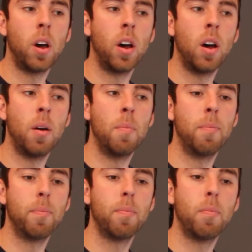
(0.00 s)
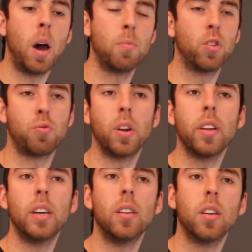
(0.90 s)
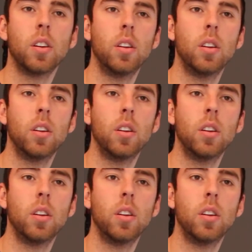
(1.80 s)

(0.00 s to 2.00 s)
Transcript: I'm just really